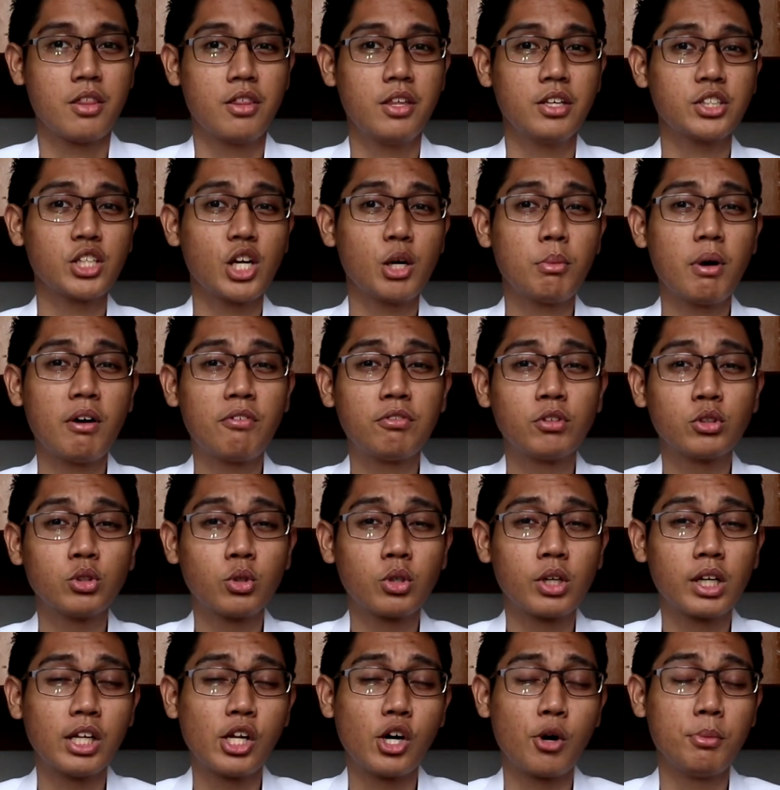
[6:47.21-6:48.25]
This Armaf
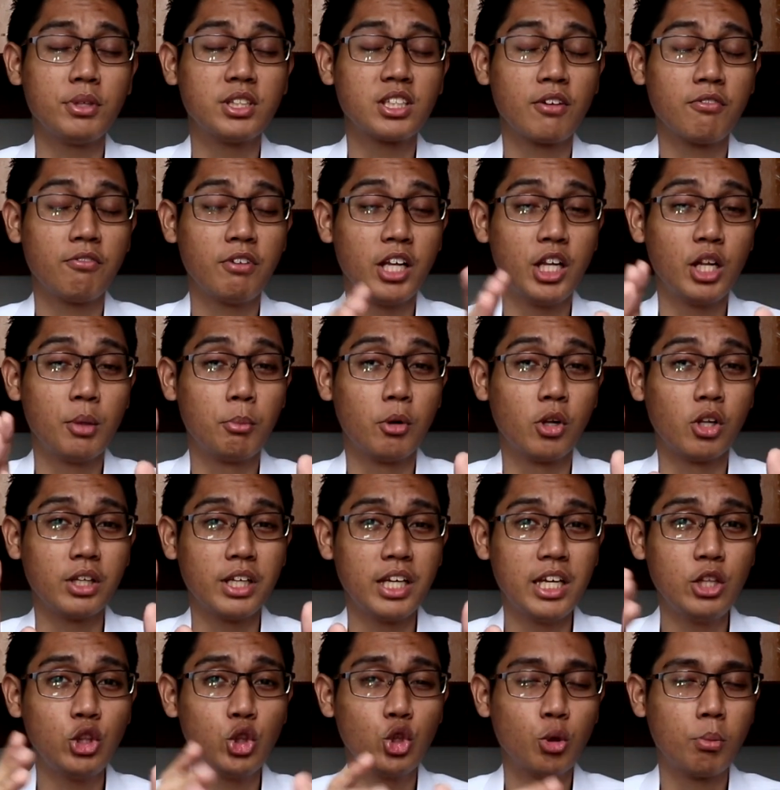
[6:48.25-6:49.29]
Futura La Homme is available
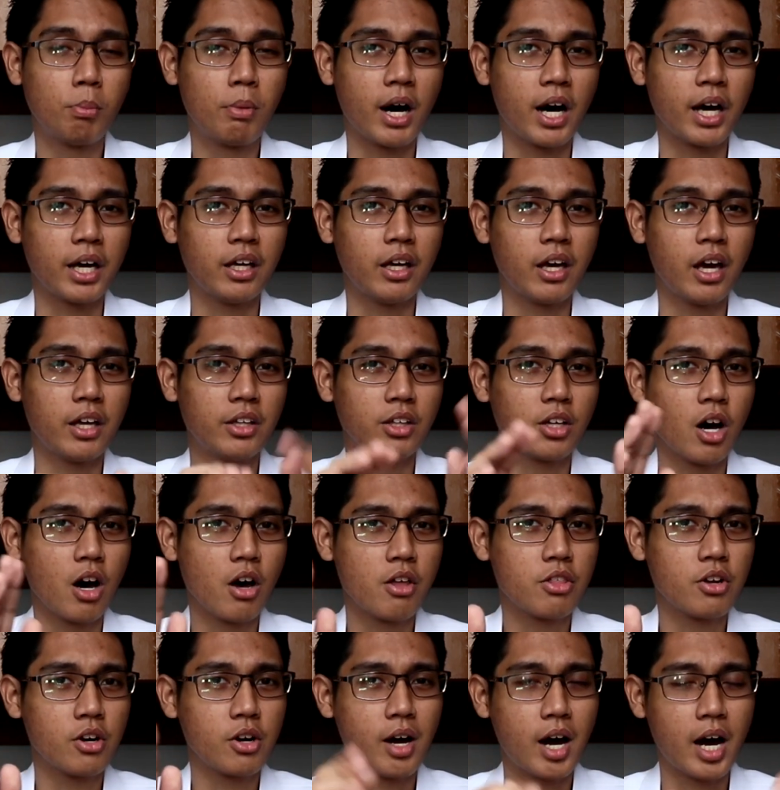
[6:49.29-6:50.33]
in Dubai and
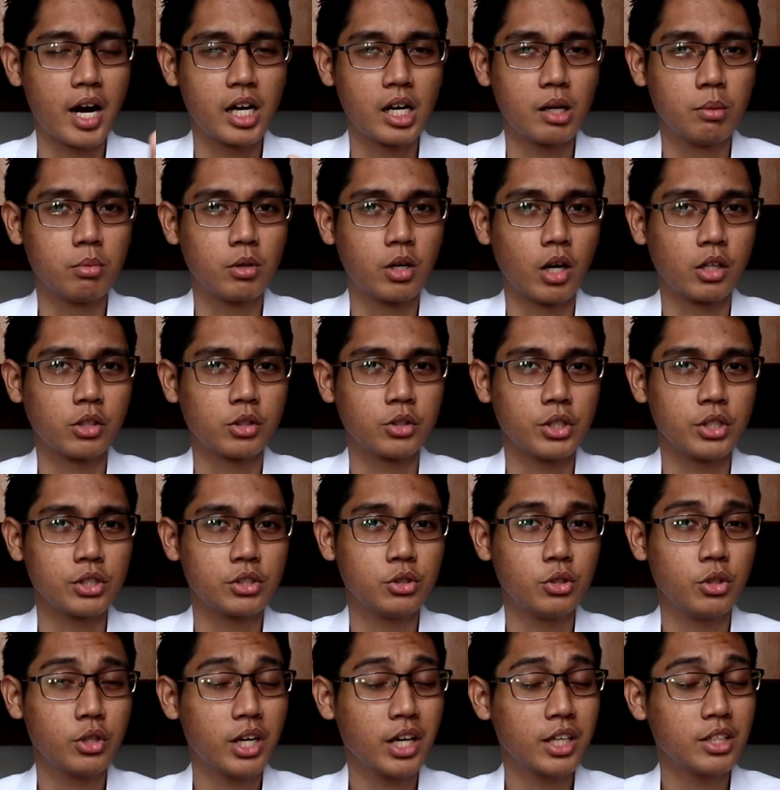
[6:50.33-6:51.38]
other Arab countries.
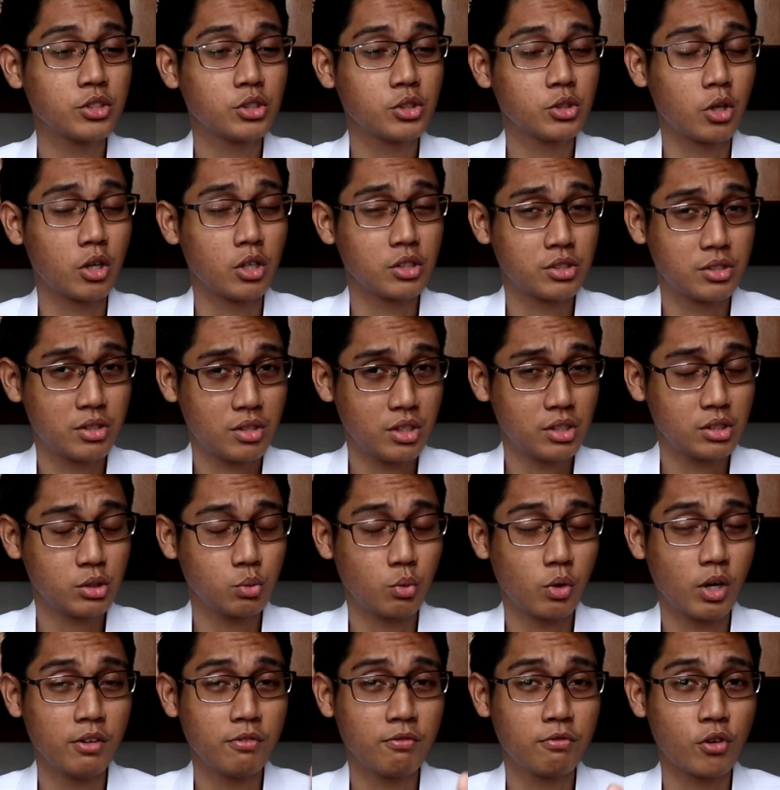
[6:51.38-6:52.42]
You can source this
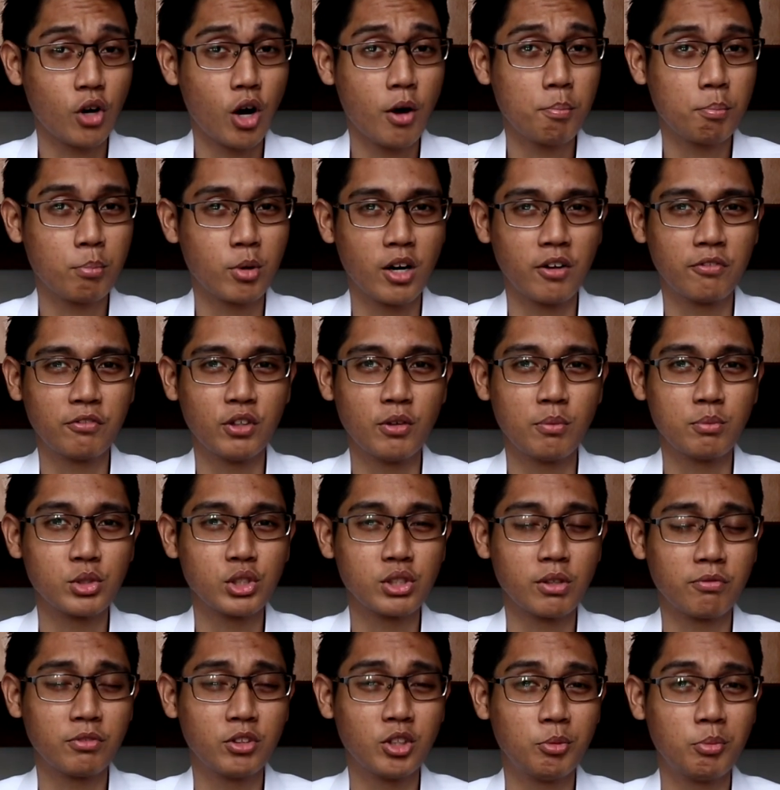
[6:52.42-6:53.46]
one from Perfumes
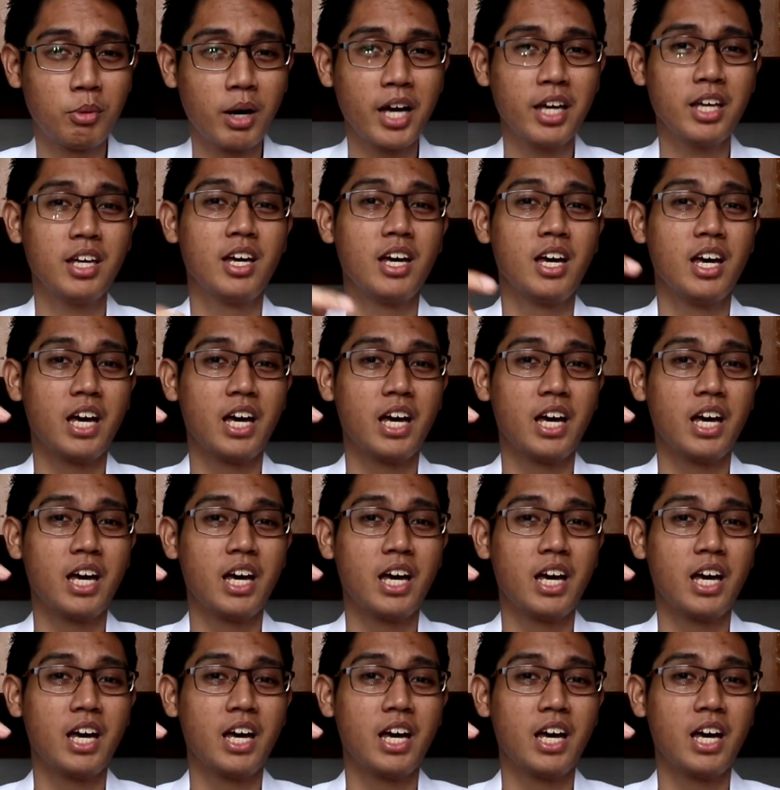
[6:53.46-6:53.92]
of Dubai.